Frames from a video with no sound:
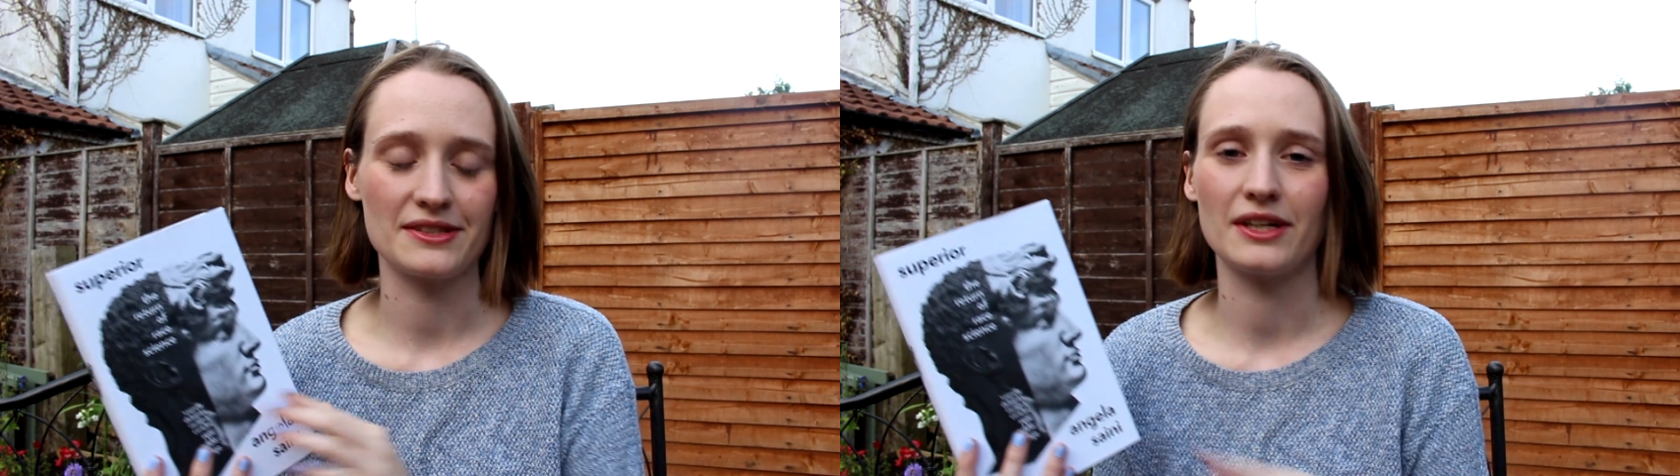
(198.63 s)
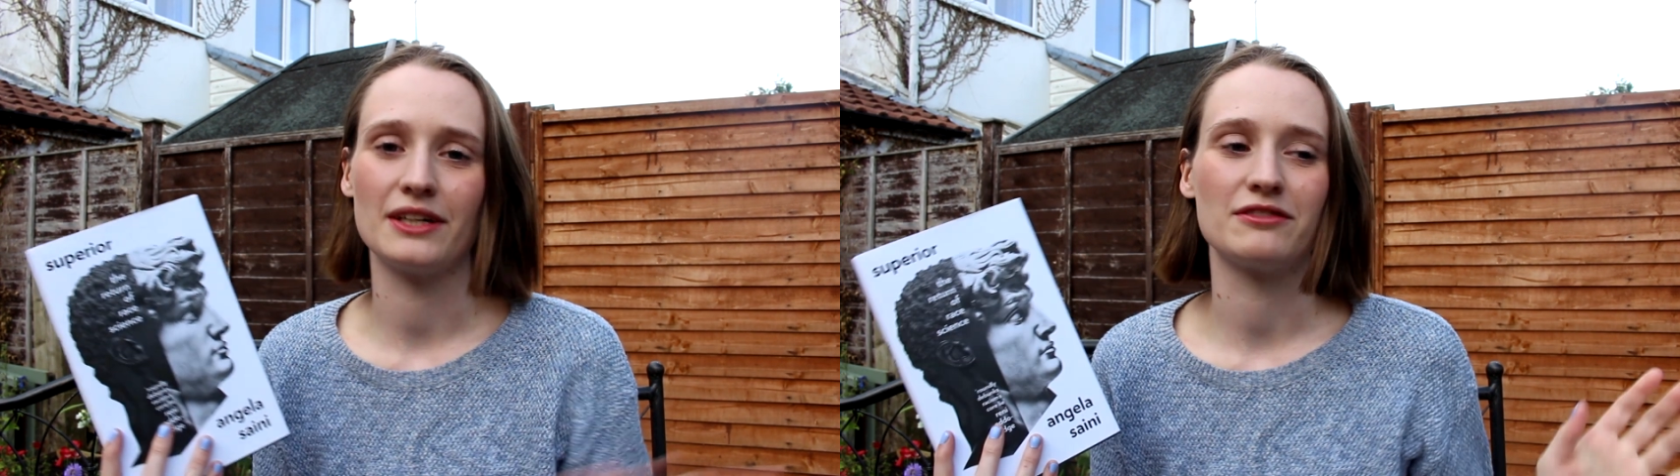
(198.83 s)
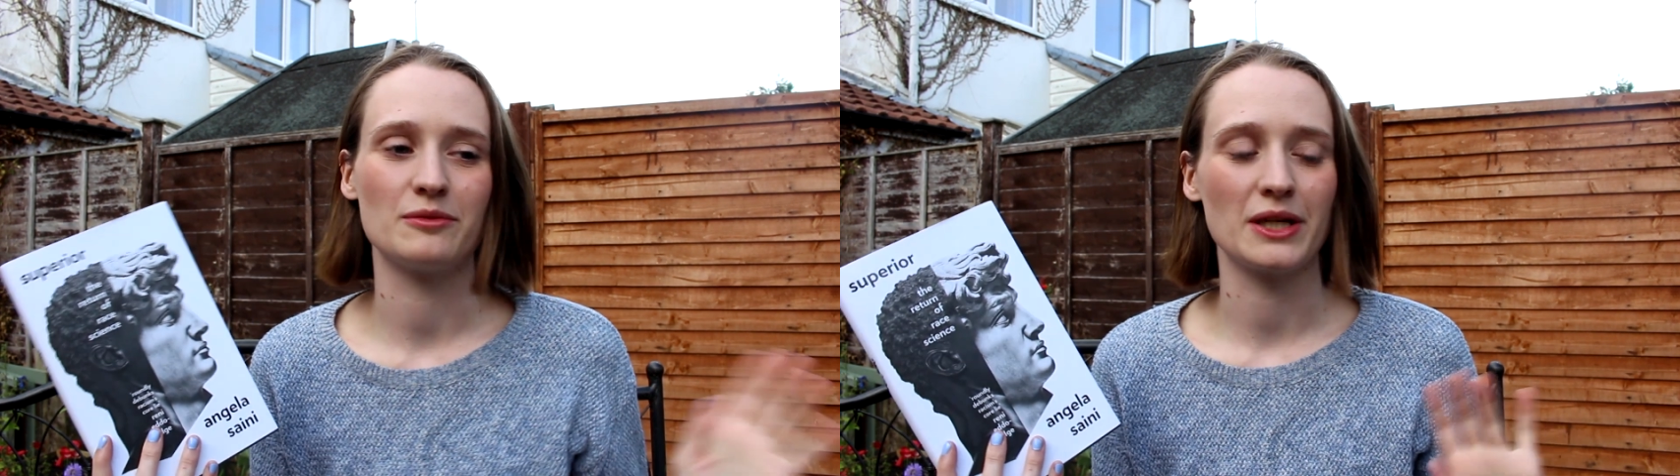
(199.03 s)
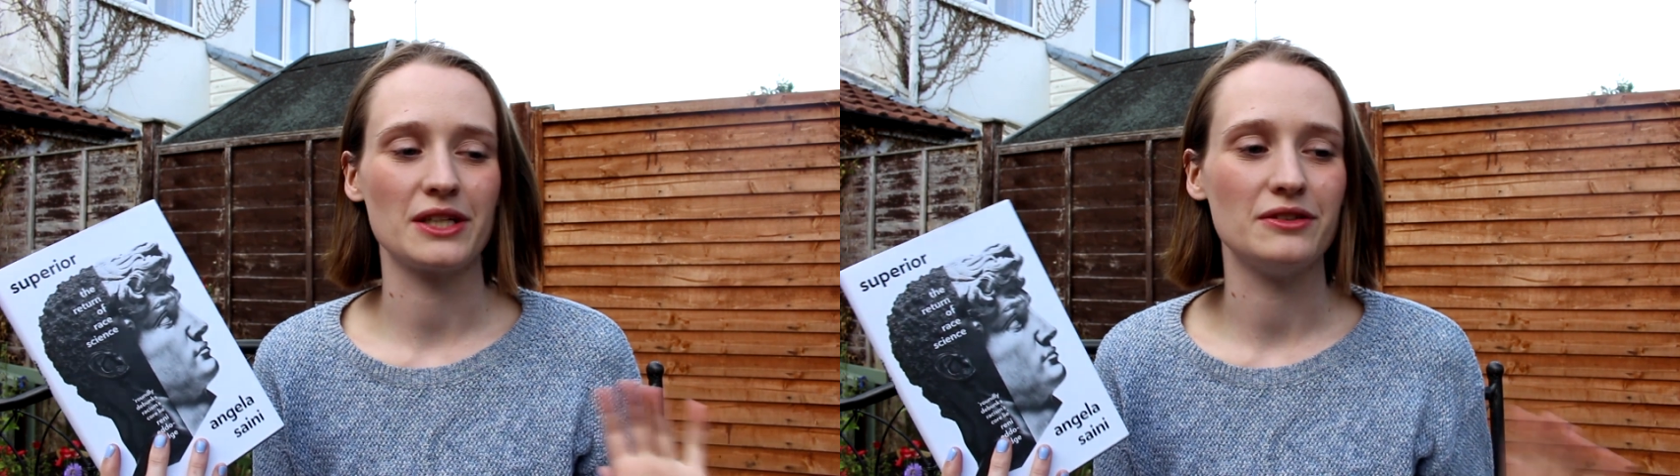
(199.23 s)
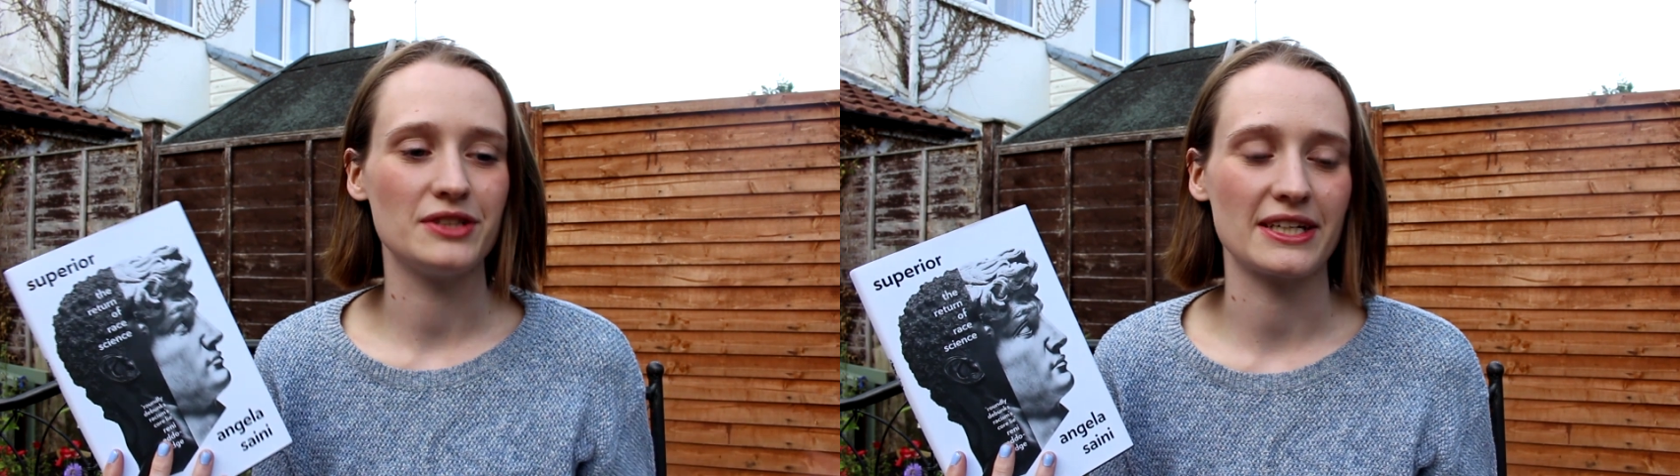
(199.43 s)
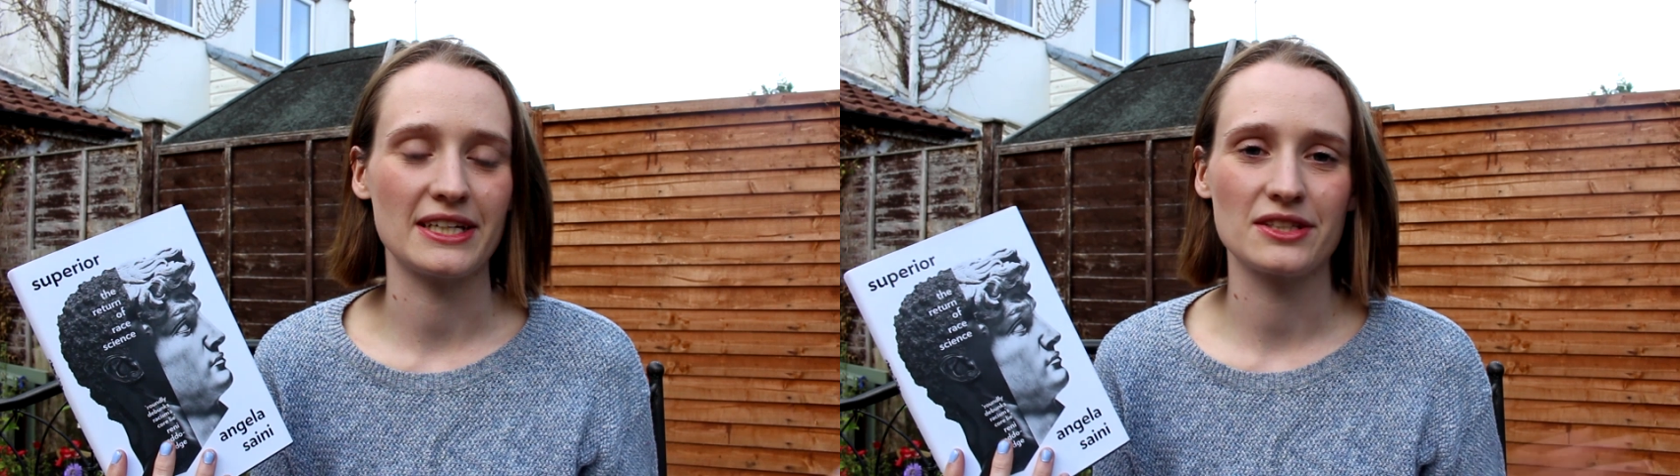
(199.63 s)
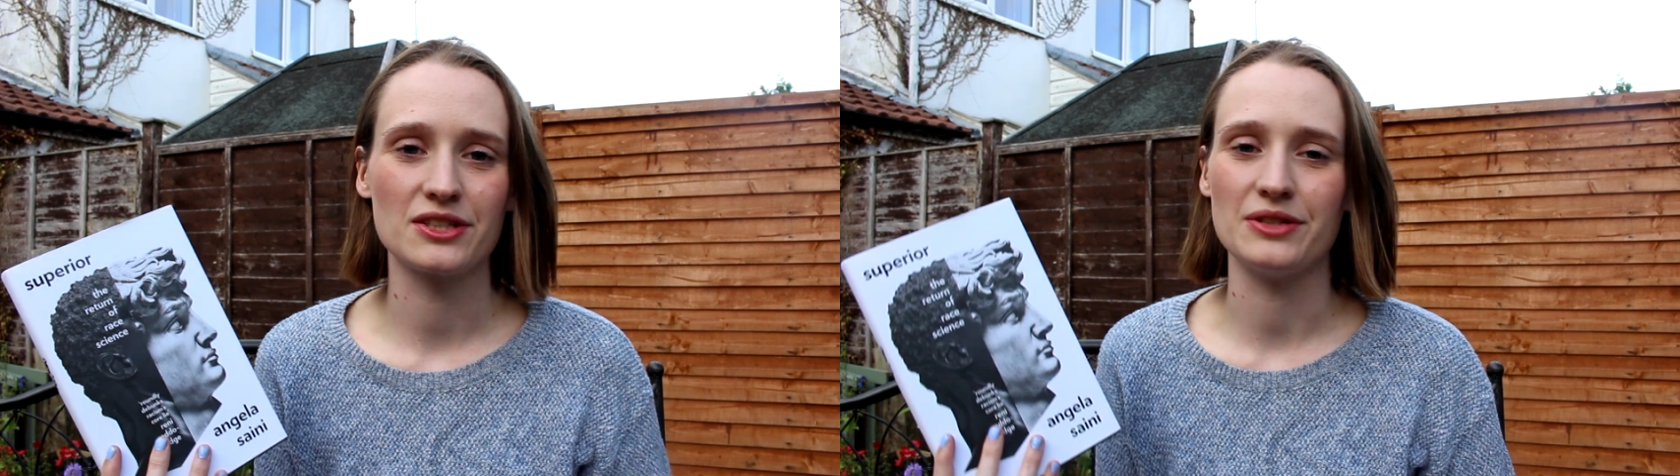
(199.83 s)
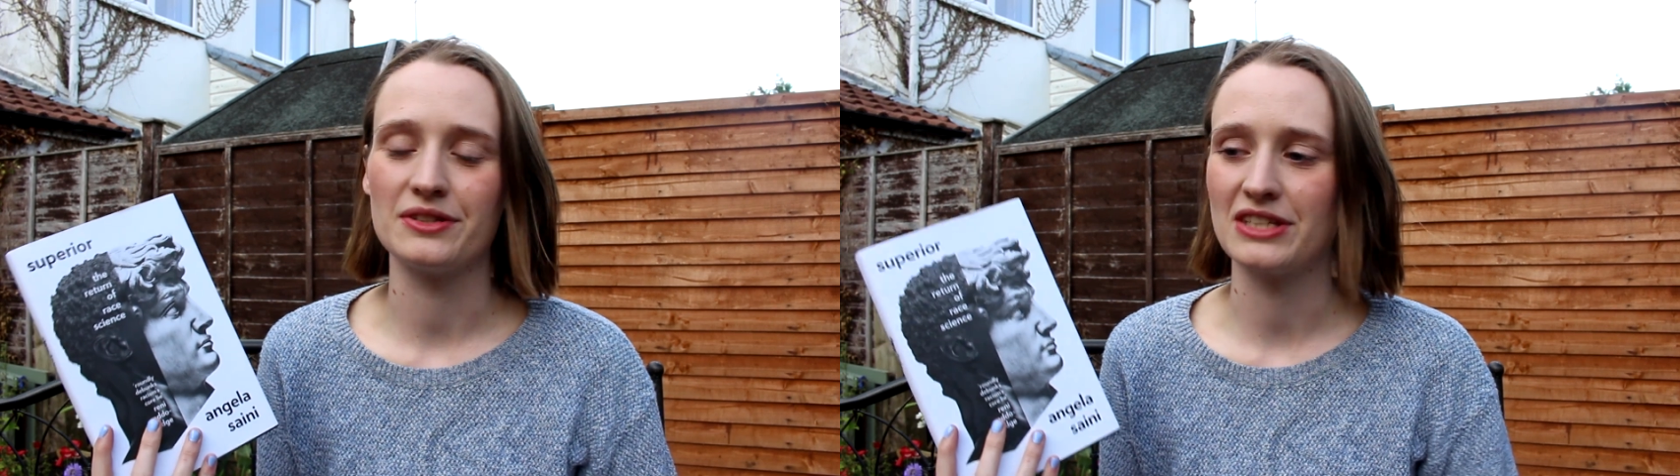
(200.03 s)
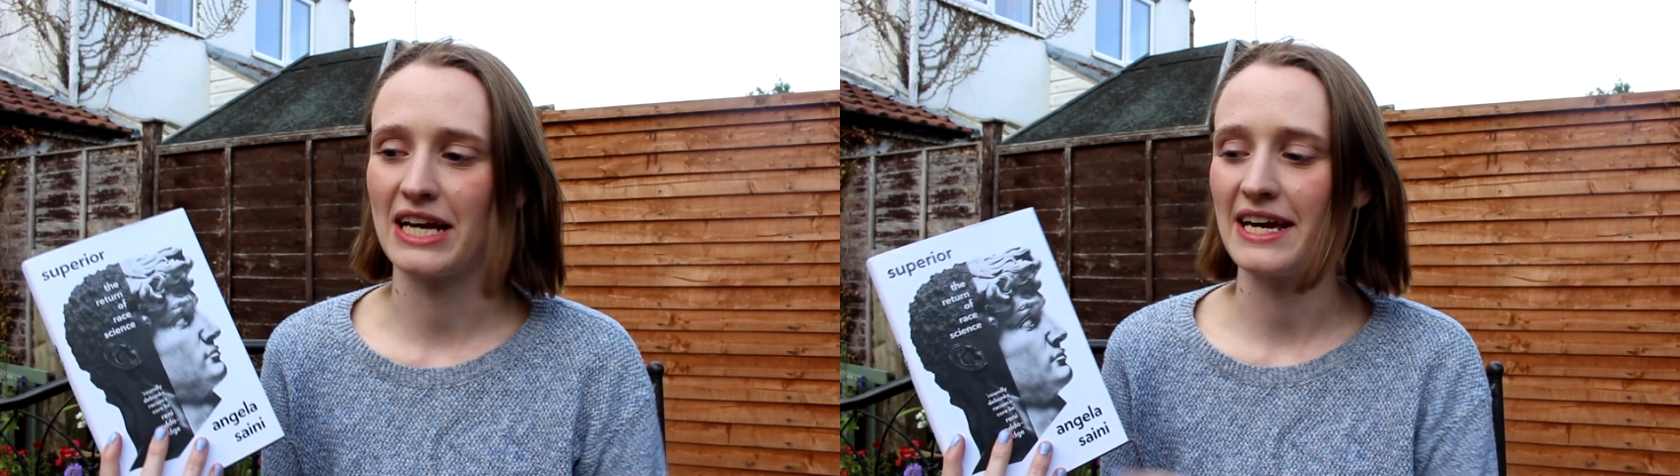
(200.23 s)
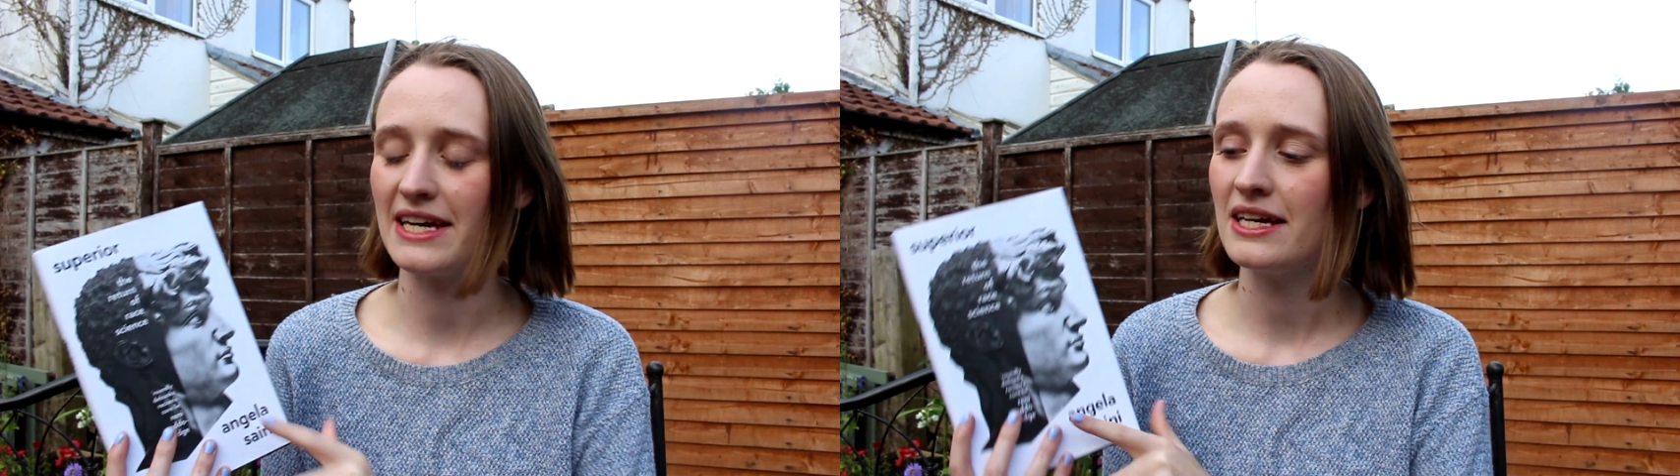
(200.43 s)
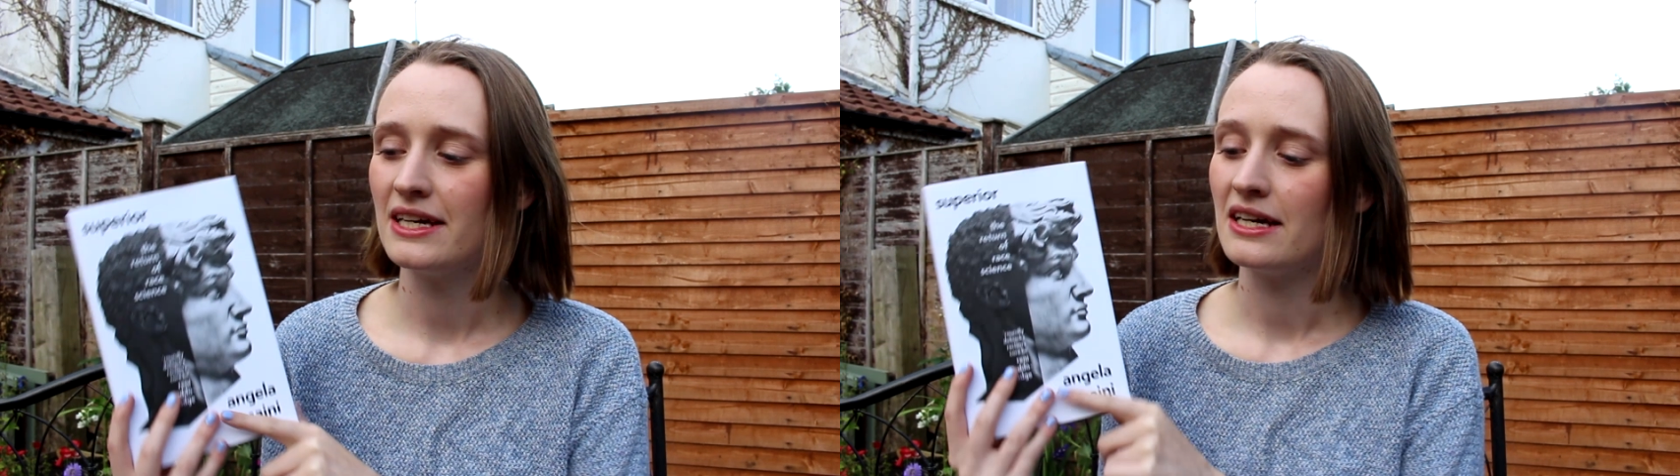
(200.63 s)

So going from like eugenics to today,